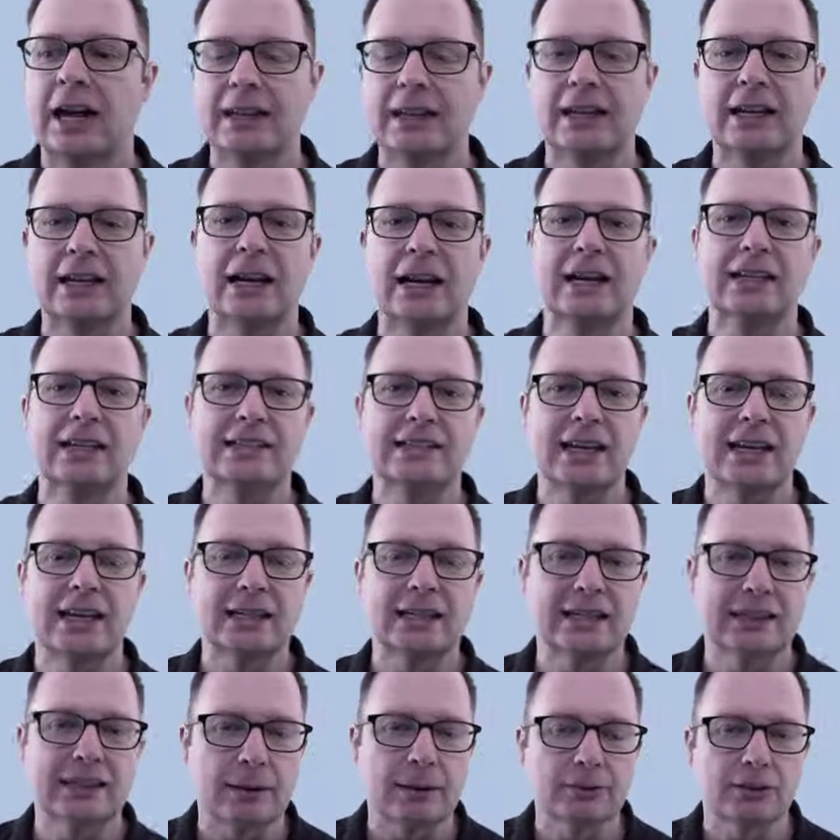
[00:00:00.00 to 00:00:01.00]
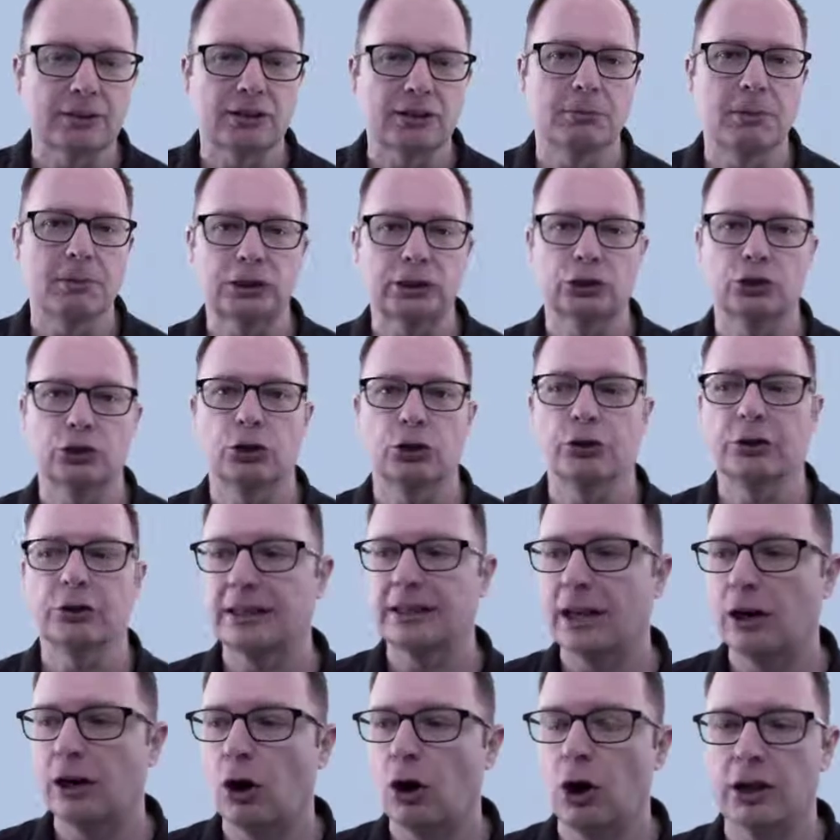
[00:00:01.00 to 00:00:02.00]
and then I can take steps to make sure
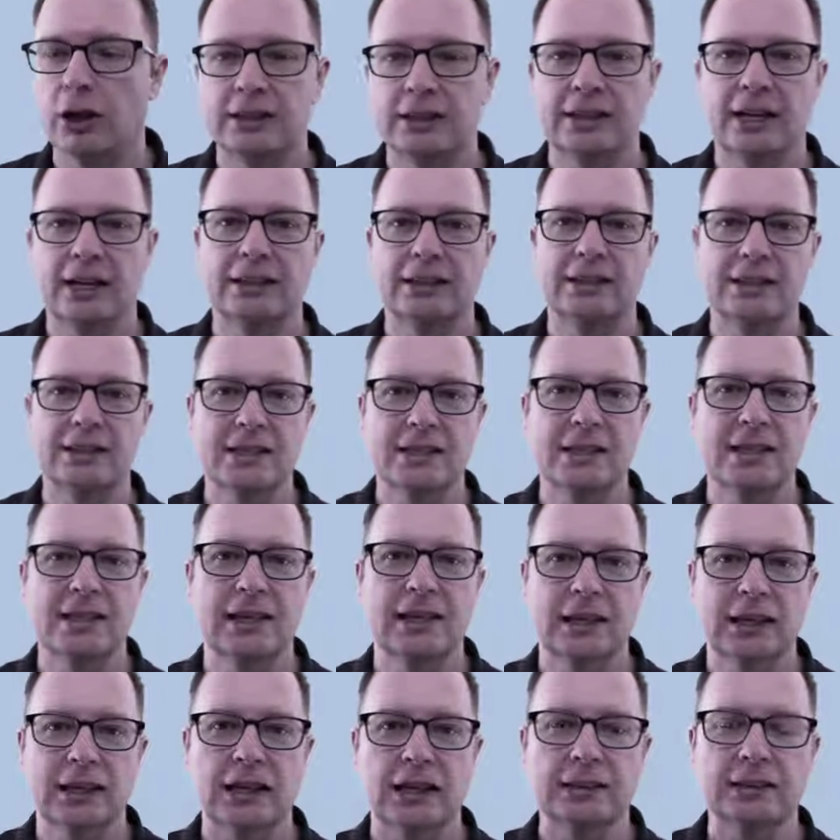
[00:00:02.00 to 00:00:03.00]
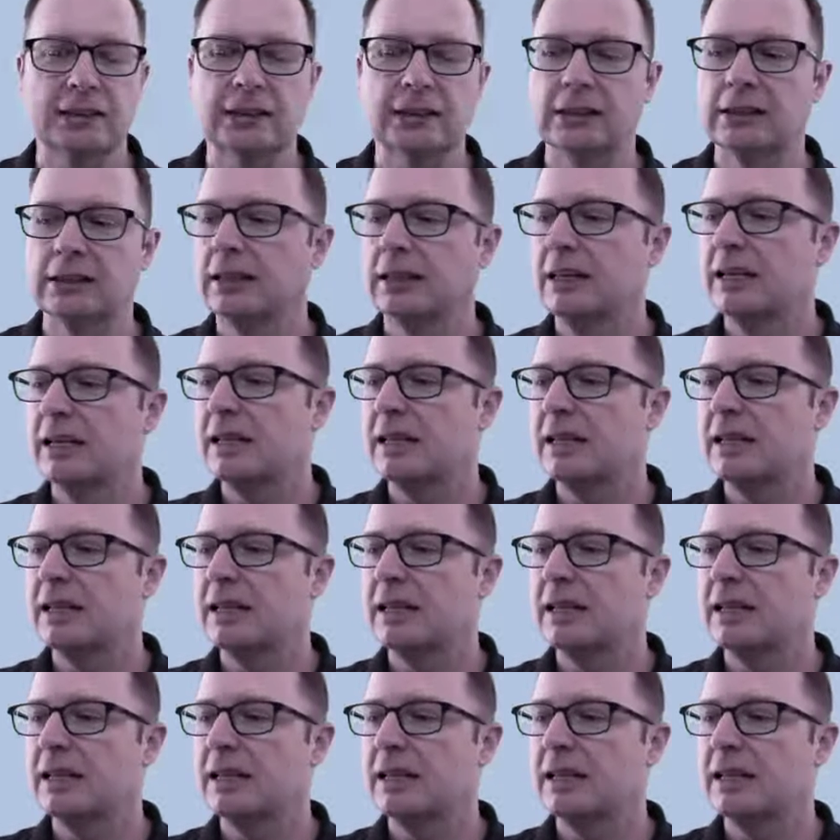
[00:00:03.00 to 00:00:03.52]
that that architect isn't neglected.